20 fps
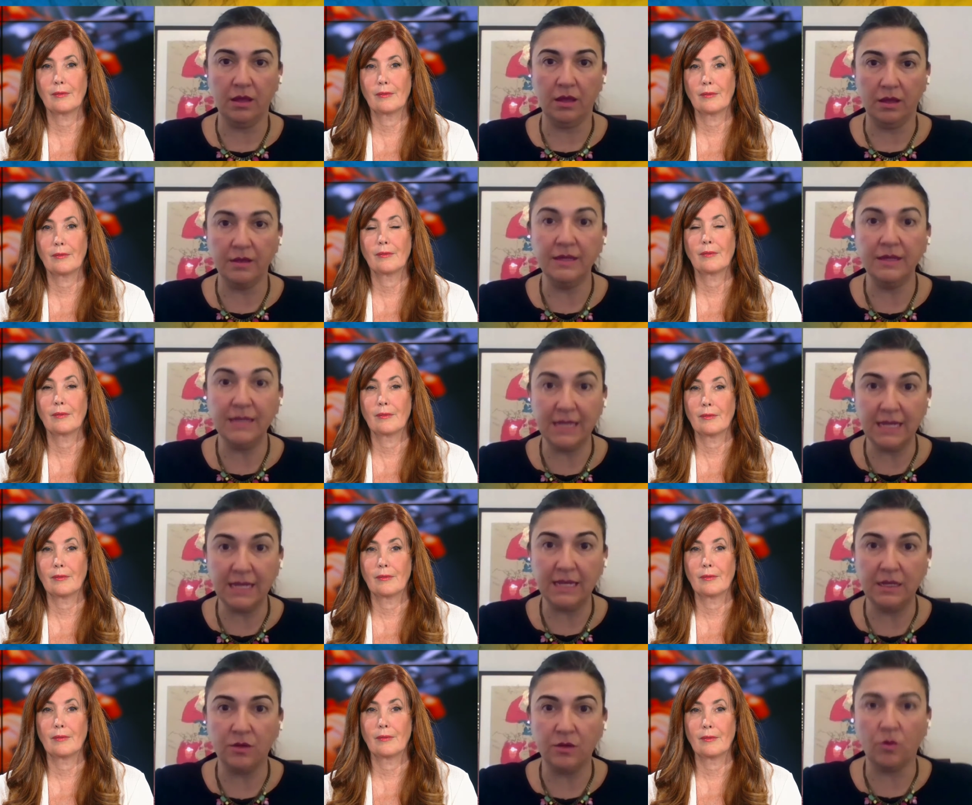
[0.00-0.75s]

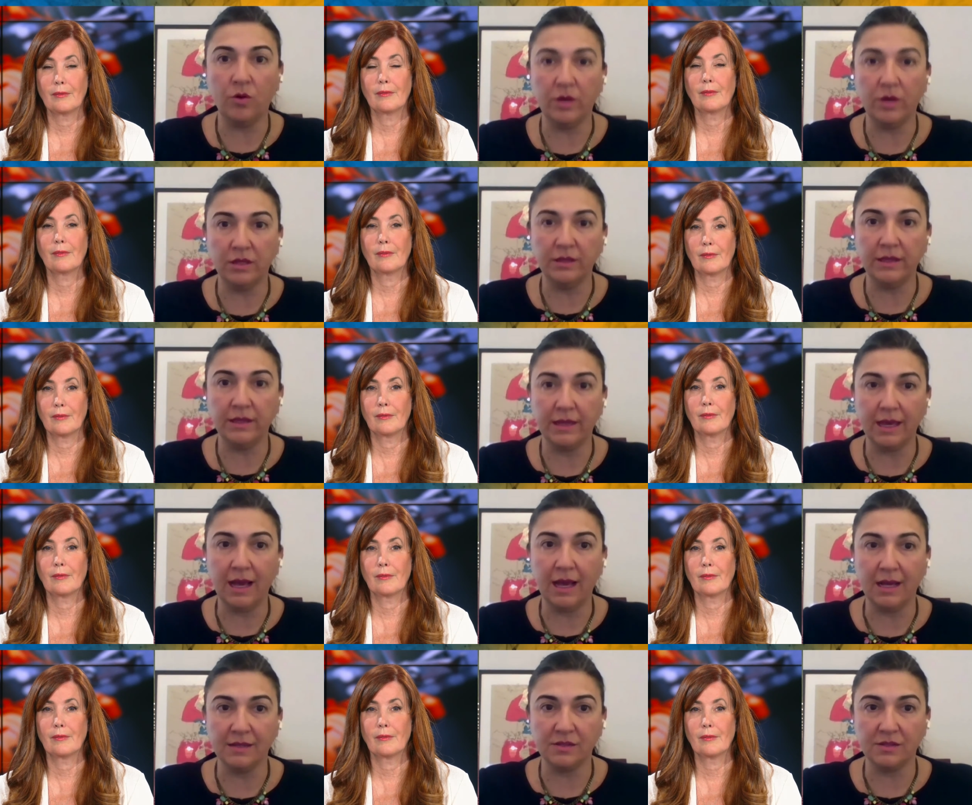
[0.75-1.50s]
Speaker 1: need oil and
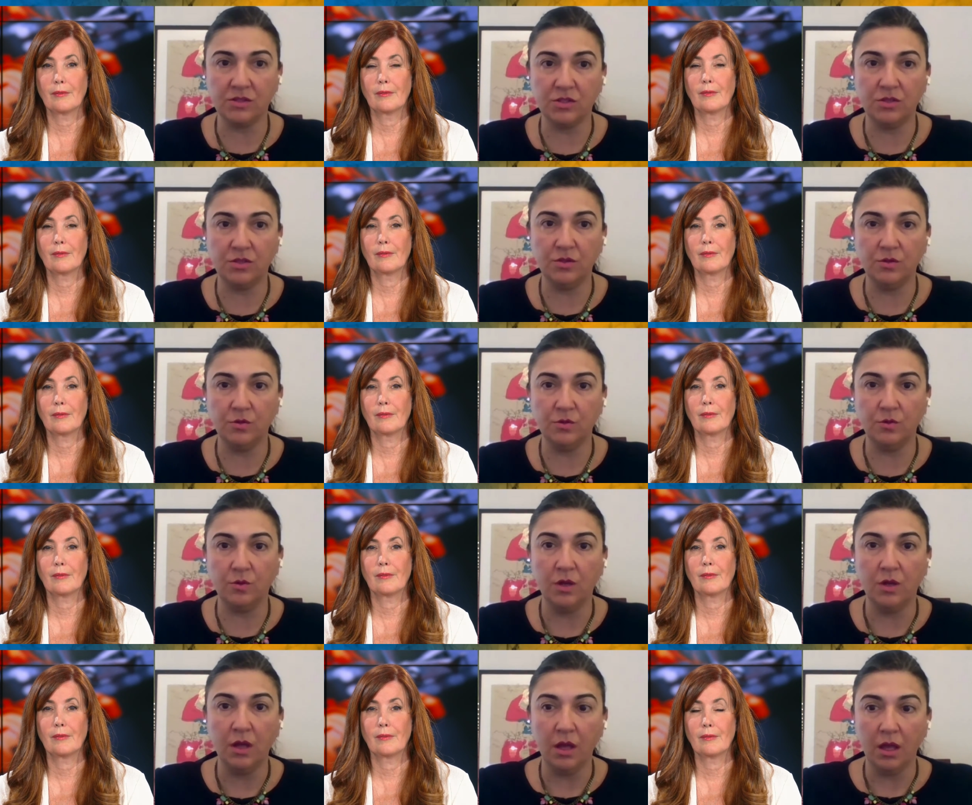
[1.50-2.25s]
gas to
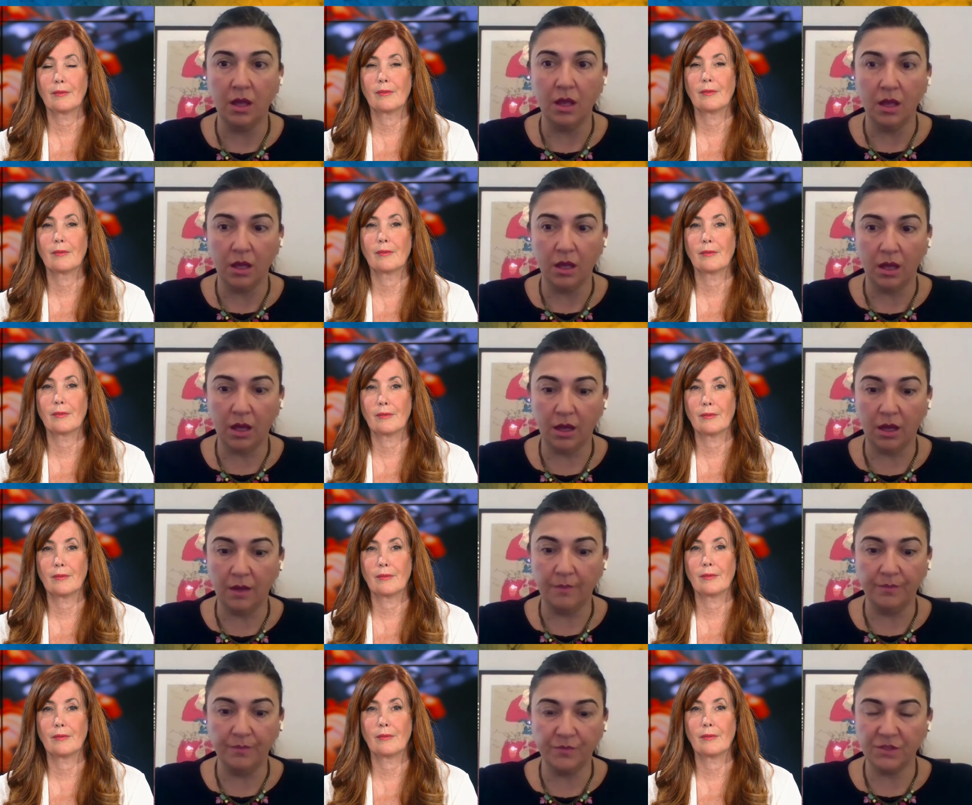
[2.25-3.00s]

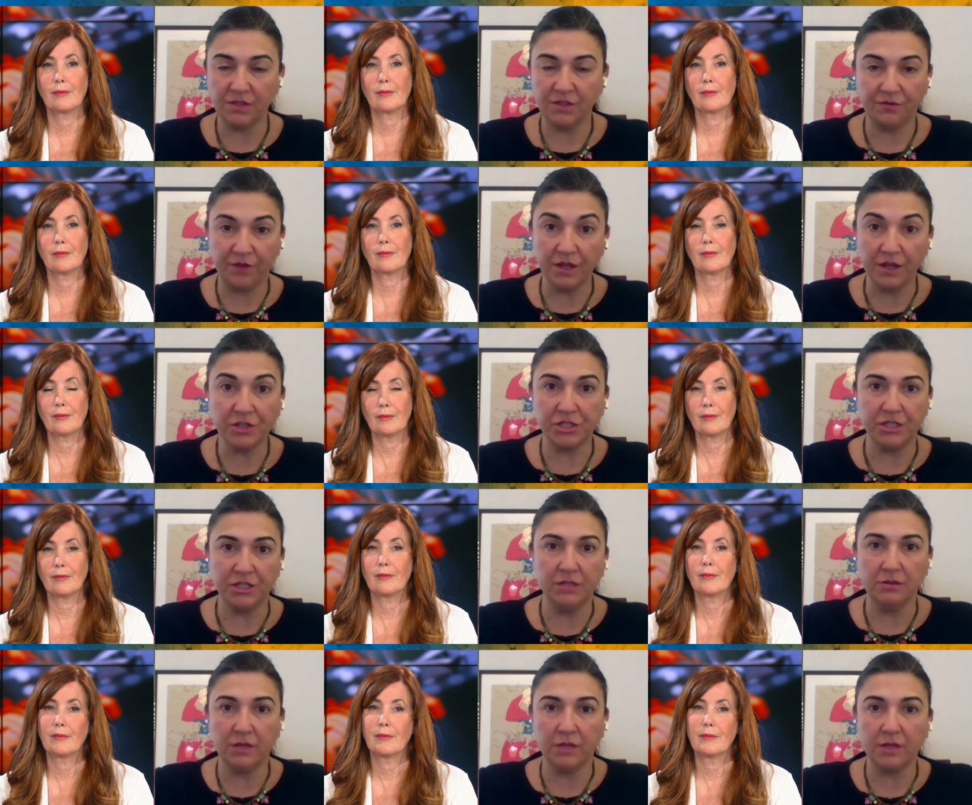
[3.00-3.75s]
um, to
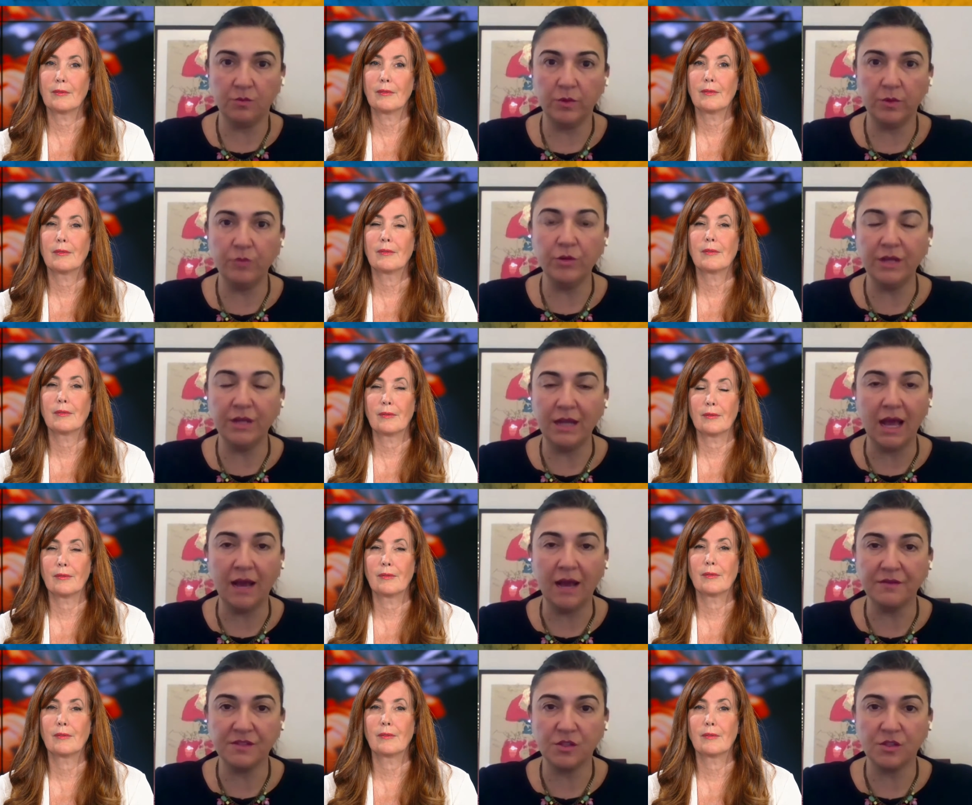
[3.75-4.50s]
function. Like we wouldn't
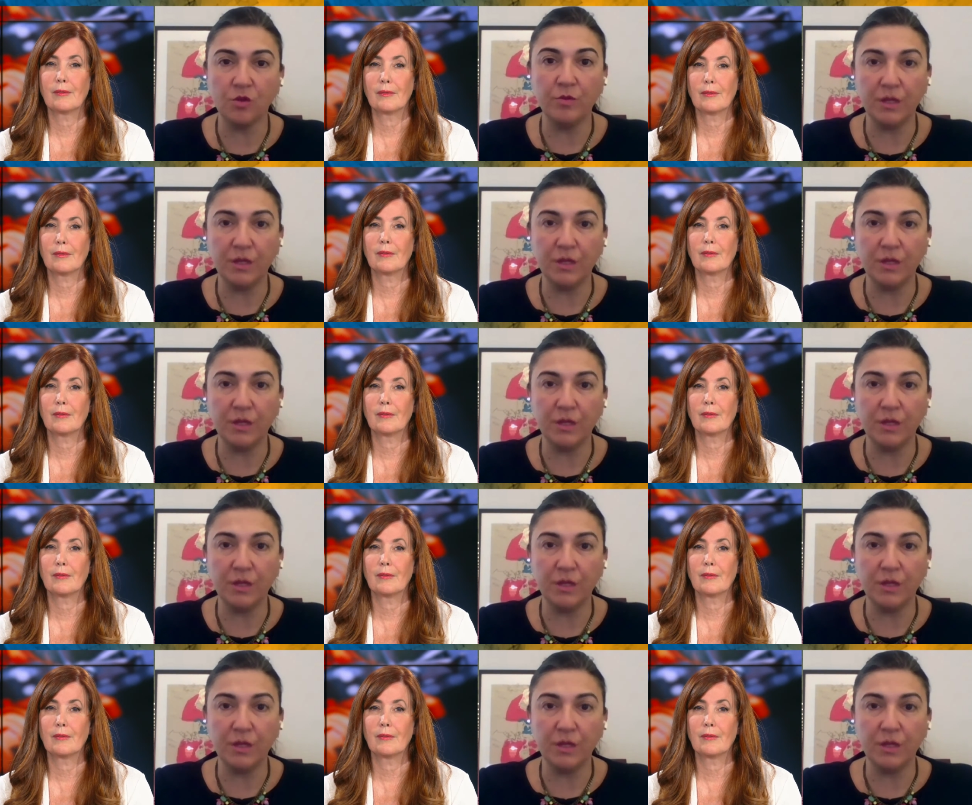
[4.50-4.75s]
have so many